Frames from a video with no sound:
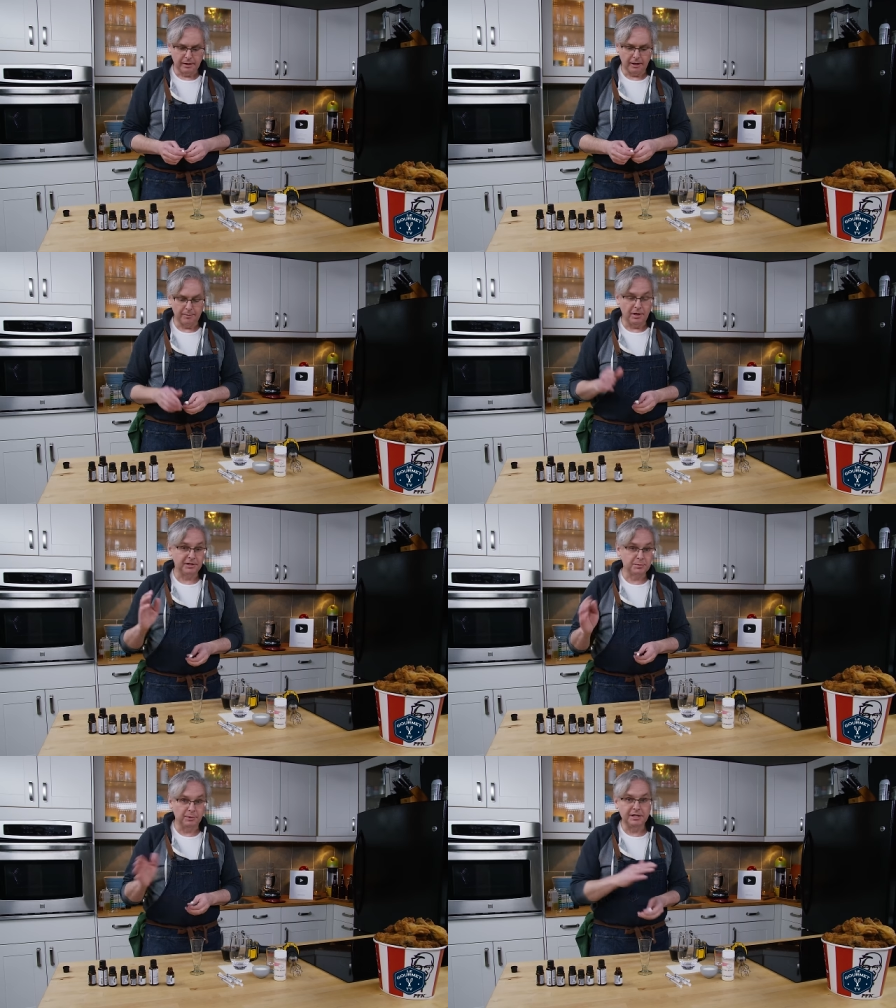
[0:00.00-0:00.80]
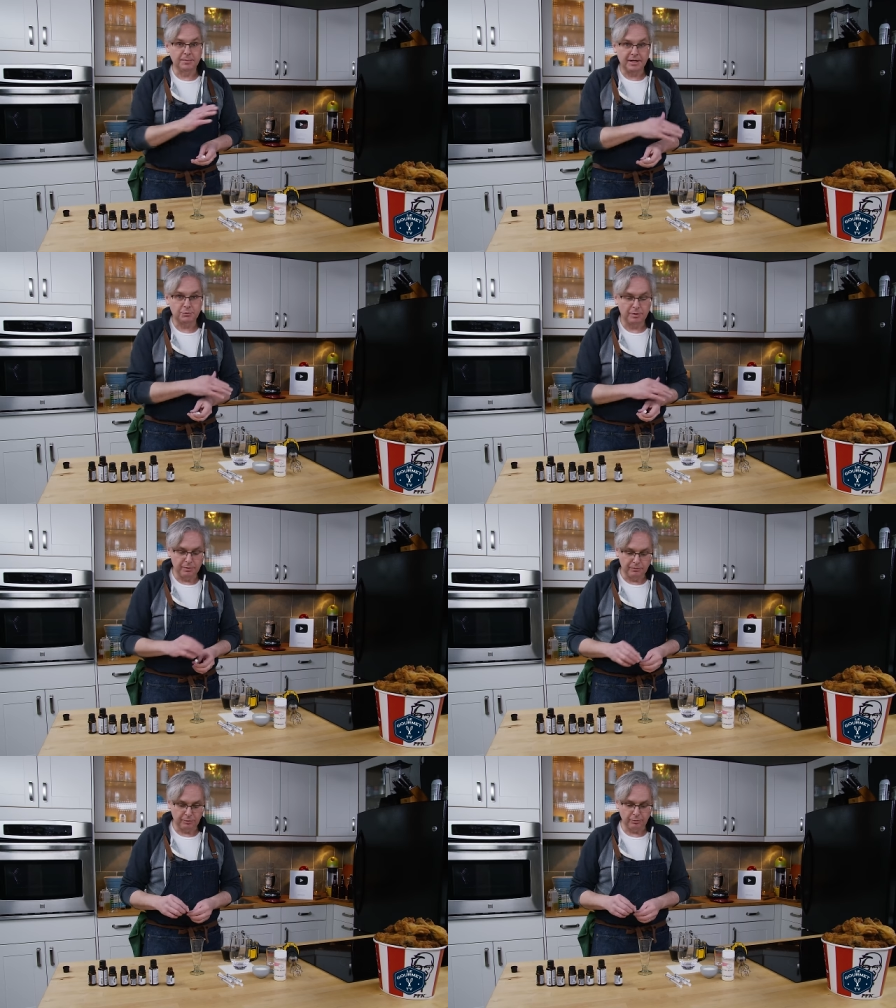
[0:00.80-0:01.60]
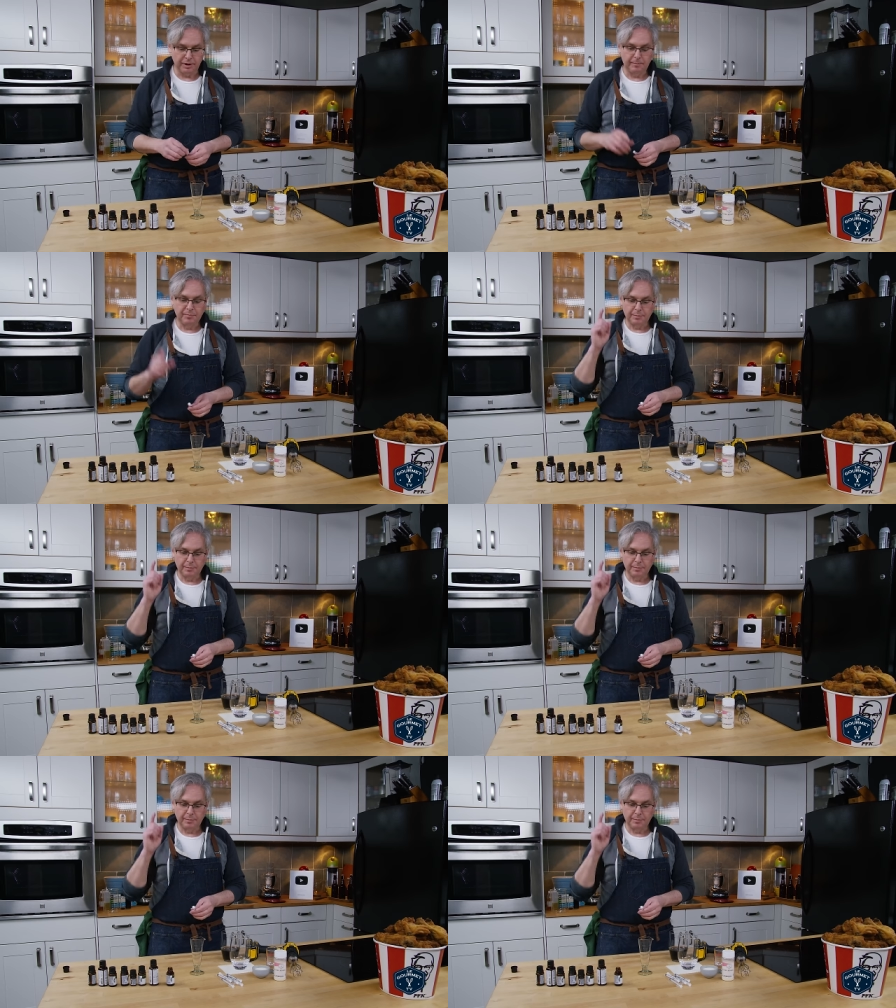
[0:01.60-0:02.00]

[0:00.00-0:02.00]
Um, I'll explain them as we move through it.